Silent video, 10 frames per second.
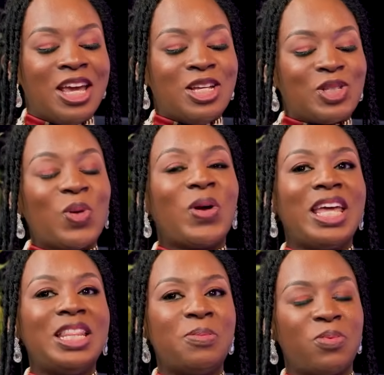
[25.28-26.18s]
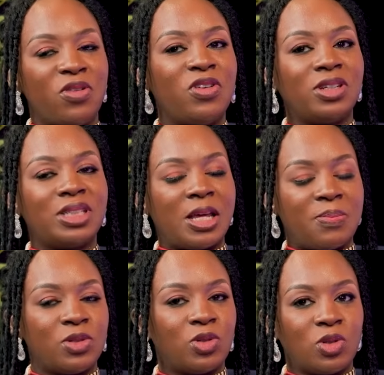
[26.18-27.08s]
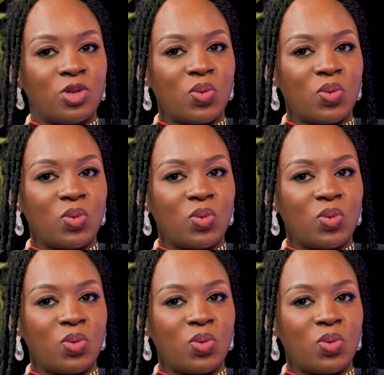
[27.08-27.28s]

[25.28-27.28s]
So in the previous episodes,